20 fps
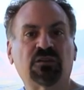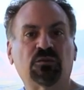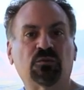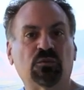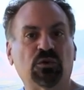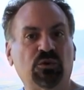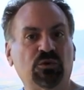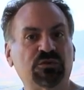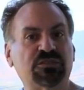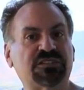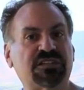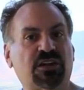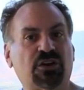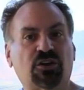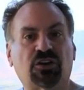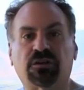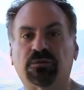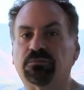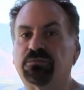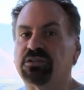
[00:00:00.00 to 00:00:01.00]
wounds that
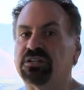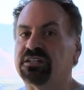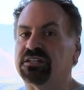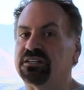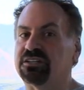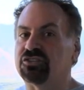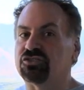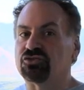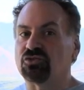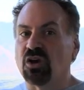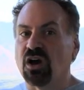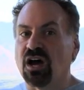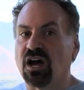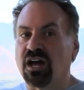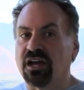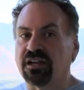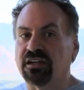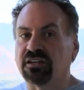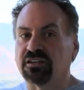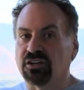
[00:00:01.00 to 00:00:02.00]
are completely
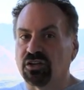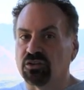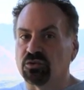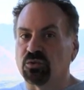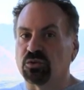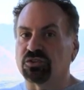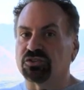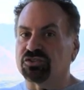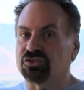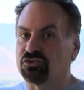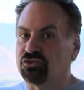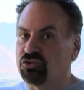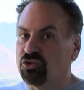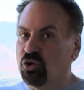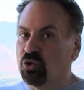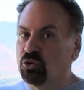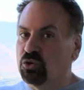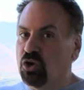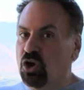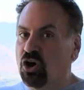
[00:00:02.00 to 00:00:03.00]
dry, in other words,
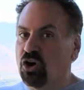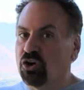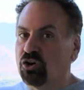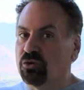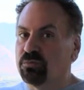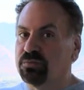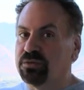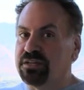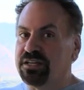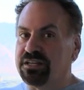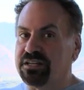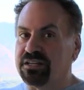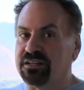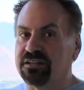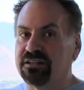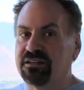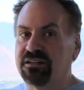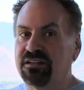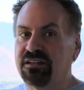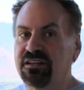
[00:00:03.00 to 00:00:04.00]
no longer
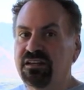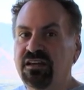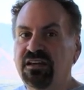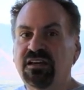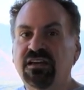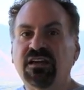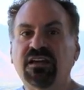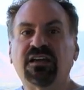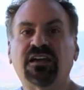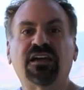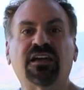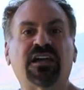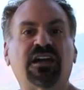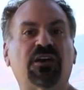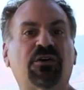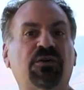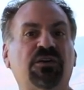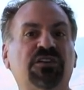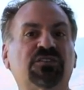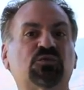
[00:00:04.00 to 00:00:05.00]
bleeding,
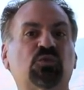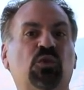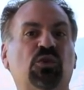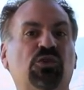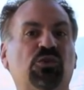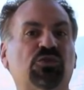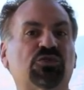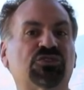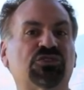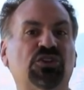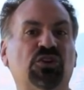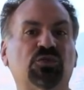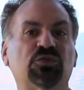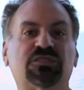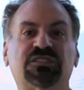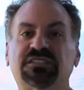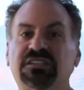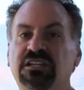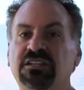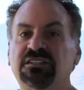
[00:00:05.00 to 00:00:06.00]
areas where there's no
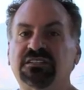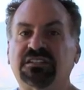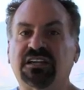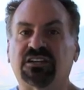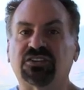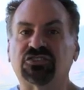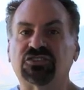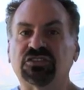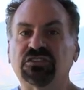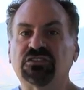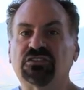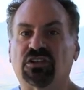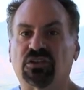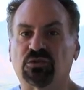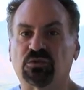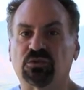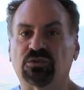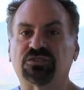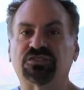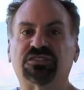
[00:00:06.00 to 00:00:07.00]
skin tension, in
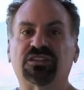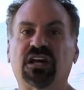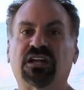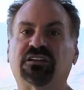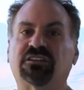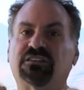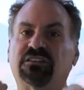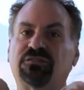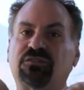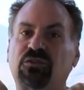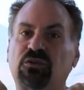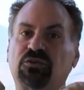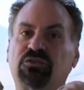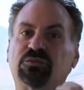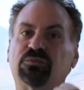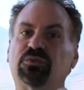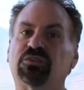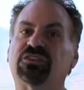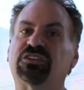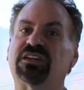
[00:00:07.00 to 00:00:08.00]
other words, not difficult
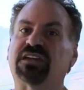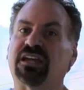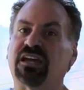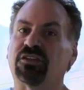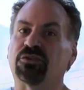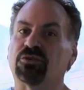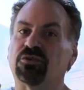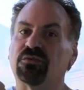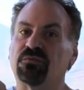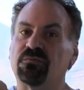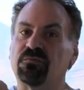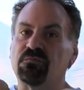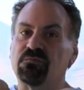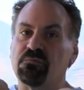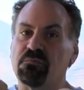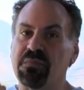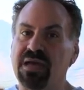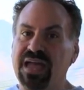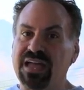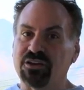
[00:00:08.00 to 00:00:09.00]
to put together
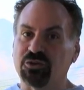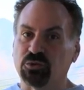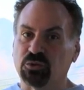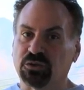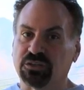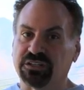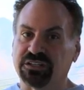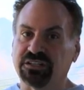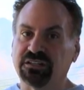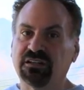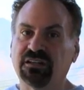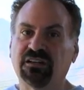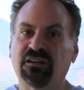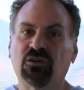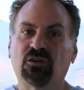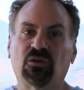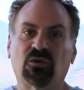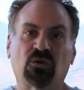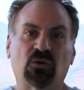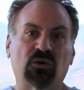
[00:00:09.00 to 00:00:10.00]
manually,
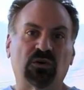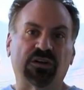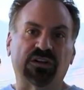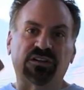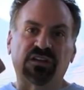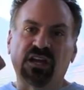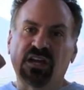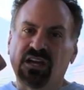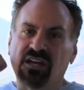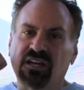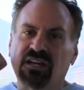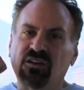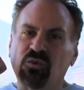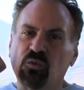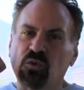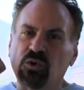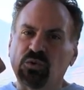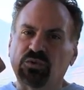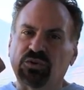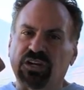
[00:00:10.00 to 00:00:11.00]
or in
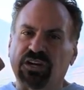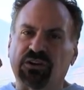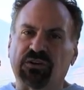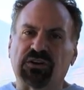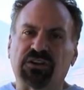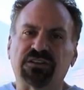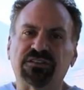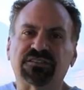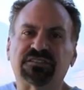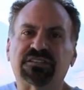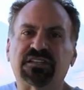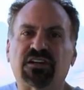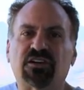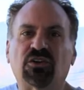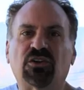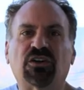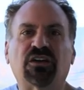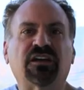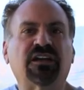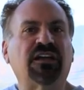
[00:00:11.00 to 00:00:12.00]
wound areas that
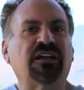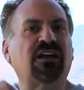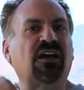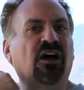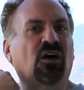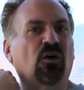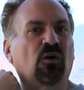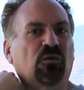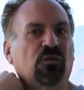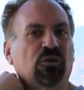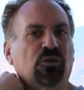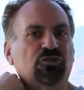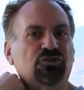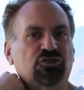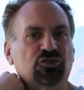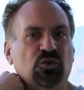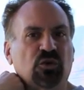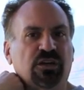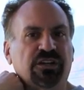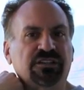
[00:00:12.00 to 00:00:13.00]
are over
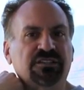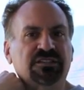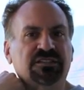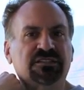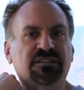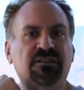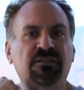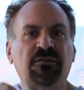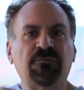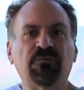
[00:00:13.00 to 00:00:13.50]
joints,